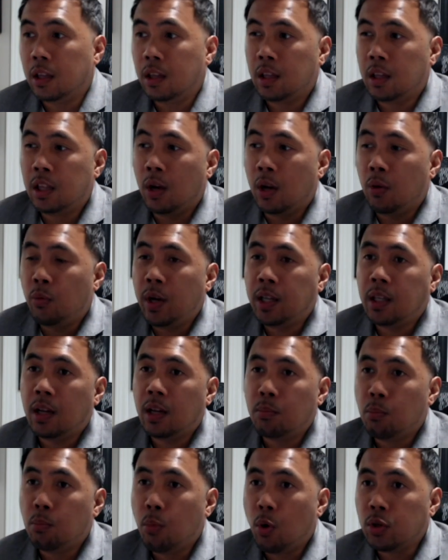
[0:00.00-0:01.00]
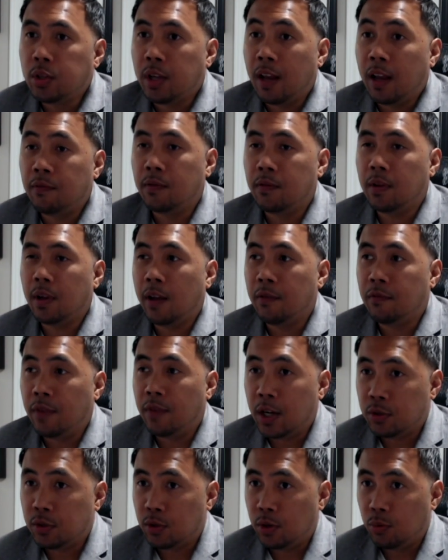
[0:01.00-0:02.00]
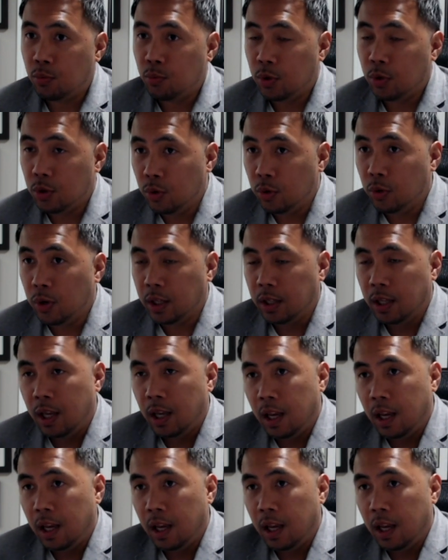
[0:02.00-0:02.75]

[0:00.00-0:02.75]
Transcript: the way that most investors would do it